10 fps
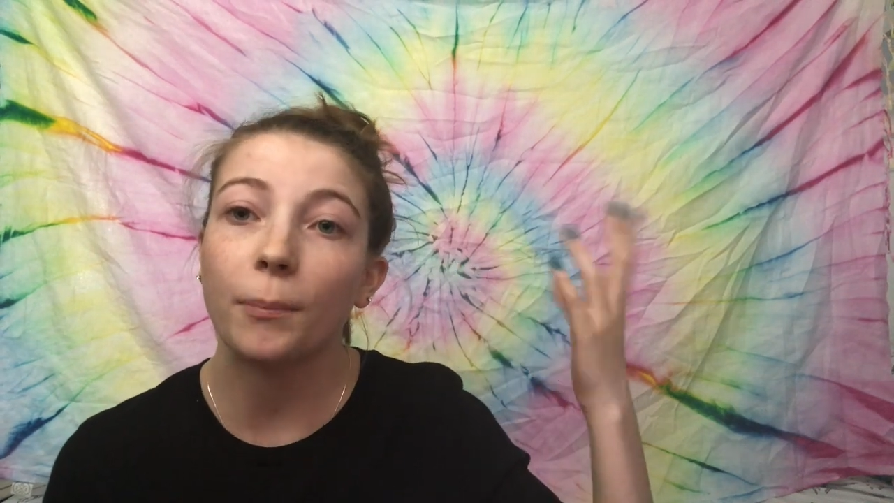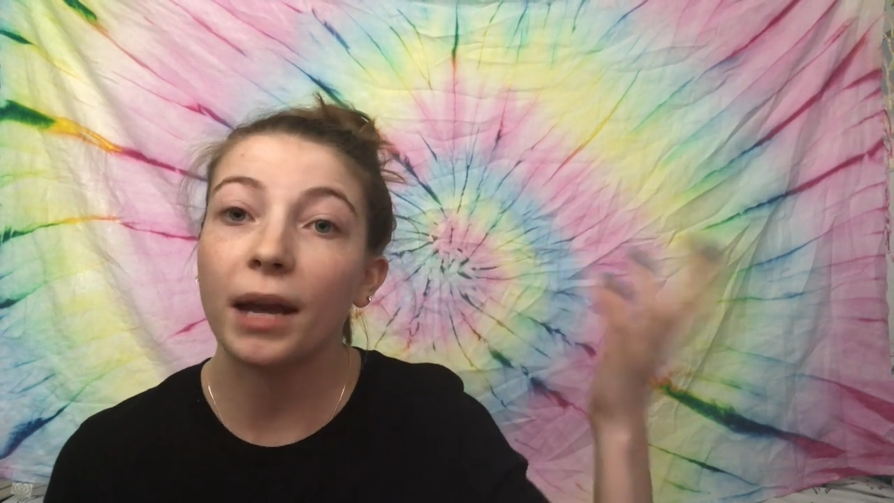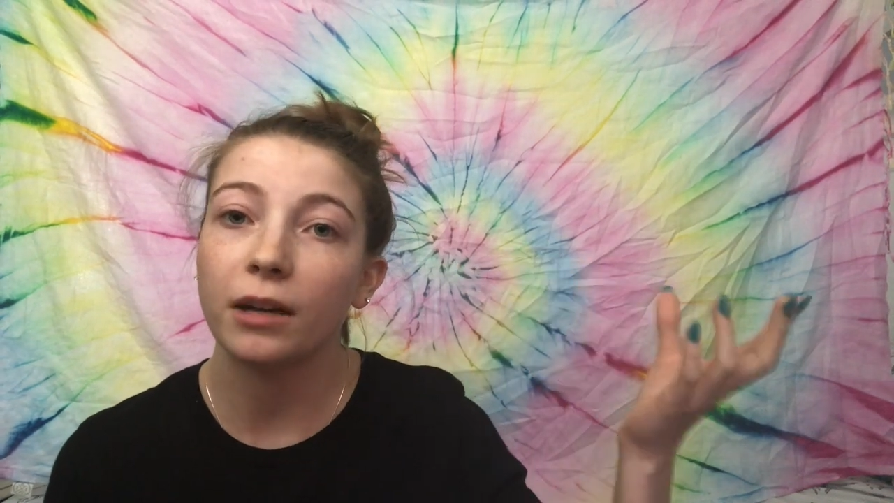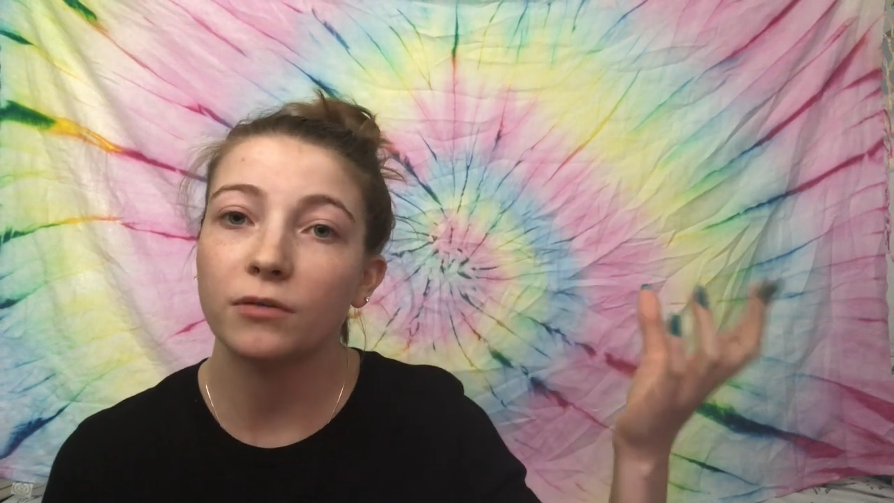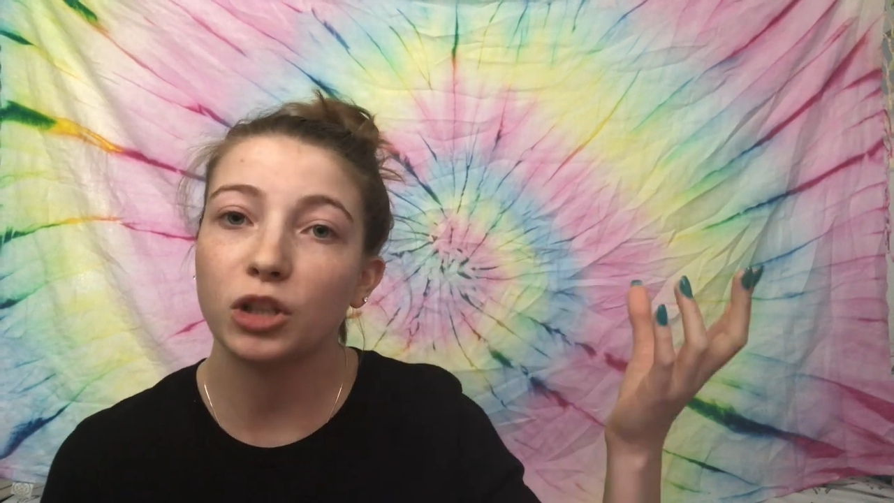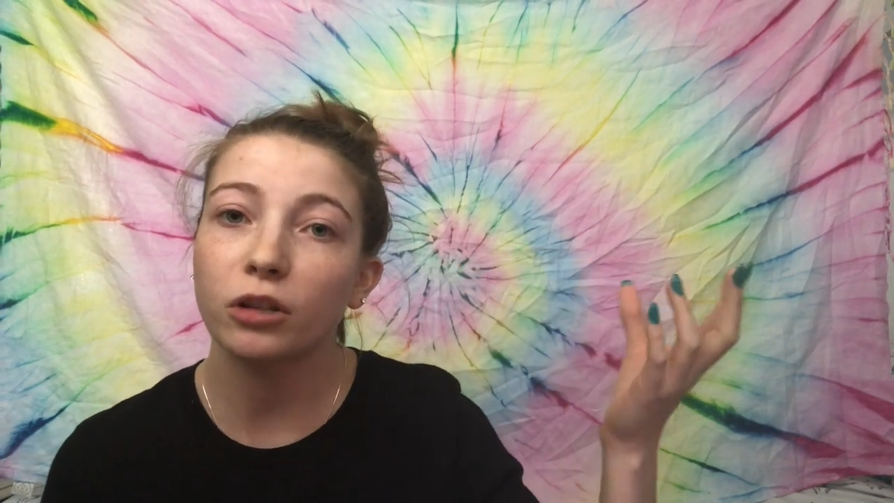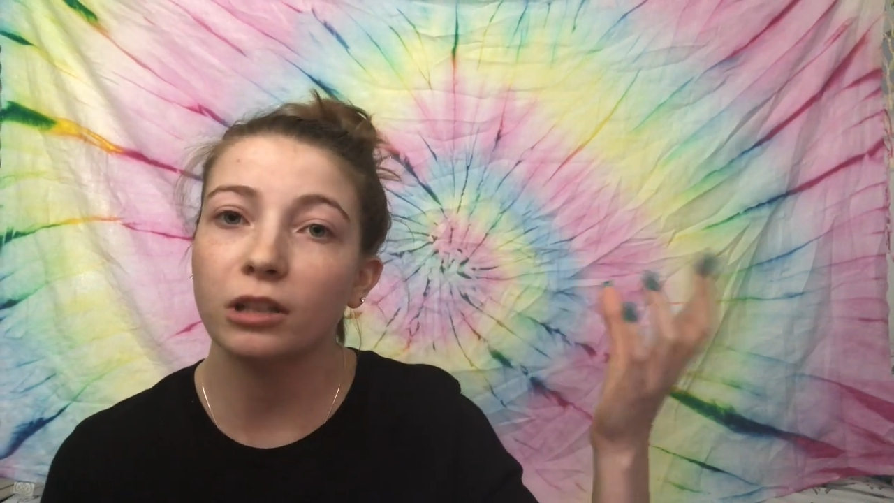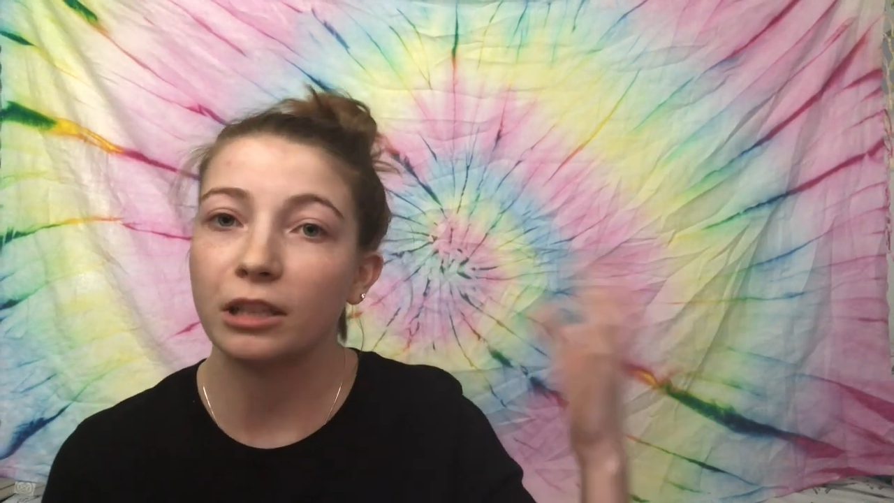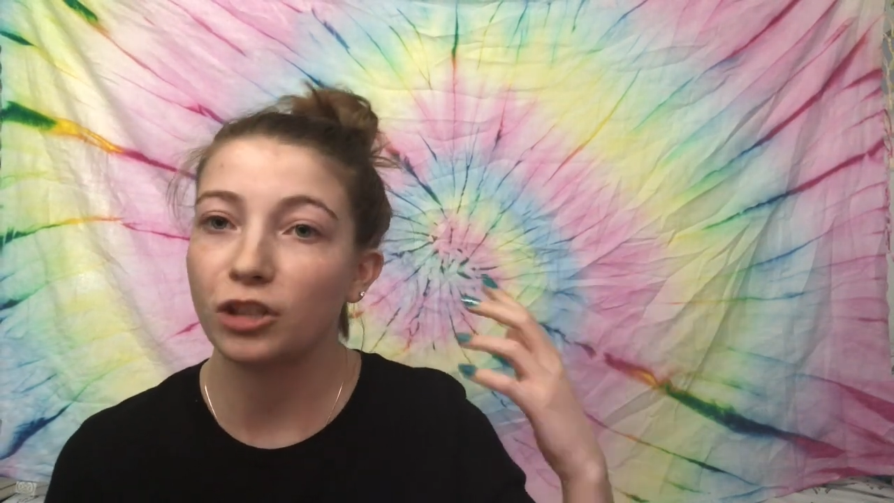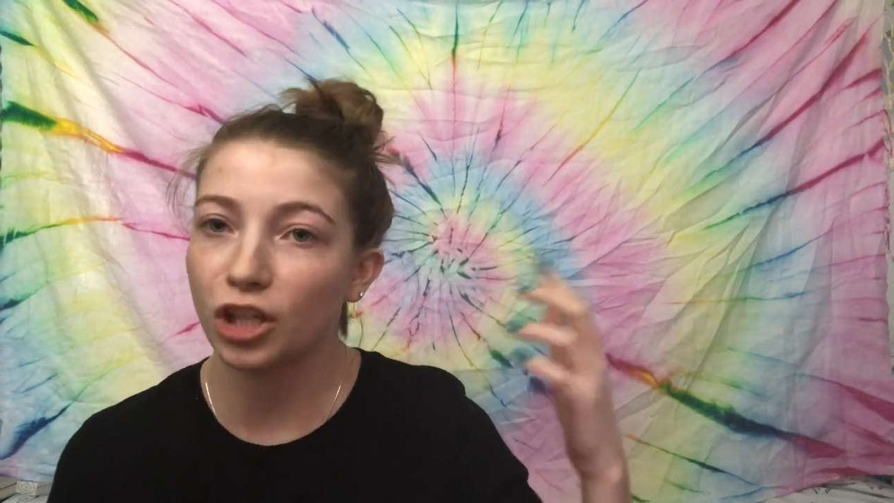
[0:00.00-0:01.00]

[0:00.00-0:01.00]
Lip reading: competitive cheerleading